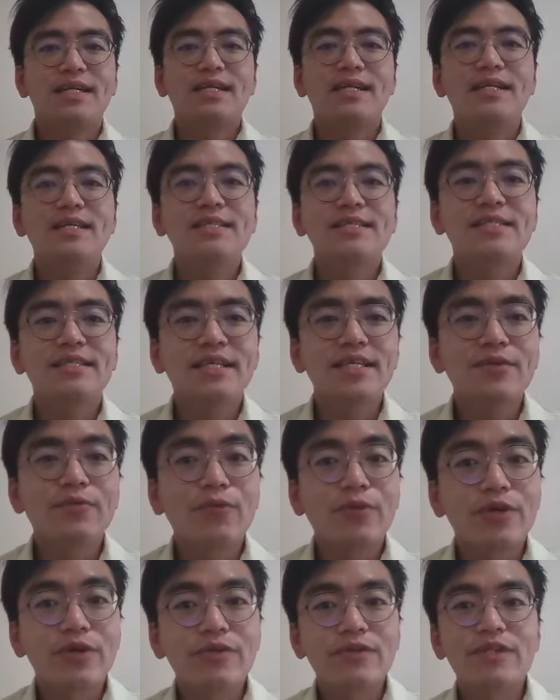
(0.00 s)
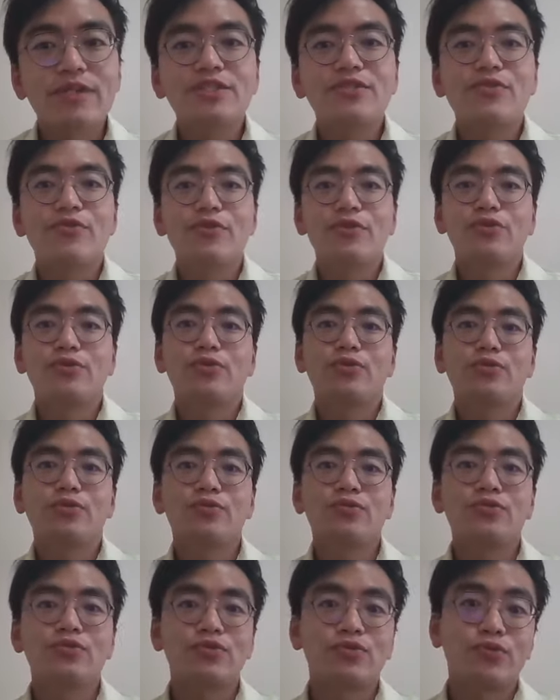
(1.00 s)
Let's get one of these 3
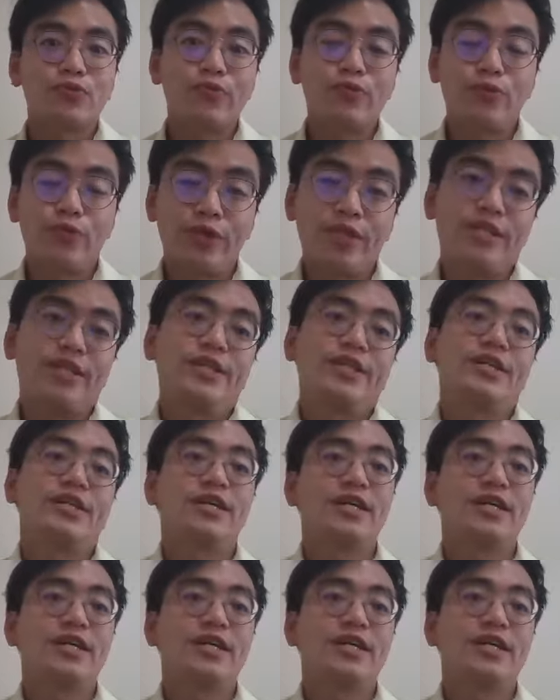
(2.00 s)
tools ready.